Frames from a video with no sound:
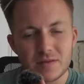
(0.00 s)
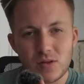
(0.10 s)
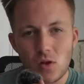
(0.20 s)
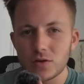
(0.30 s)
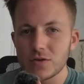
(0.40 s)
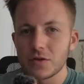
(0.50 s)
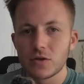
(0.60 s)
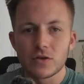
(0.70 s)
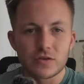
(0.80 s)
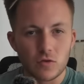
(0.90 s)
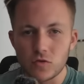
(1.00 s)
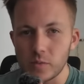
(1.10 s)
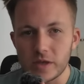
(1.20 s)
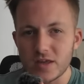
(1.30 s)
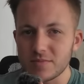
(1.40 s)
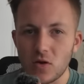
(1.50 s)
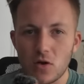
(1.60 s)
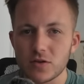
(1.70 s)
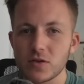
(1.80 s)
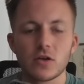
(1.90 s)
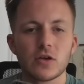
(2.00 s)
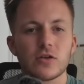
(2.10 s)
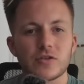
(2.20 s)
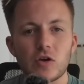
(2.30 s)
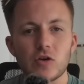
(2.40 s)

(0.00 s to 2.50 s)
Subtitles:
blocked, social media is blocked, so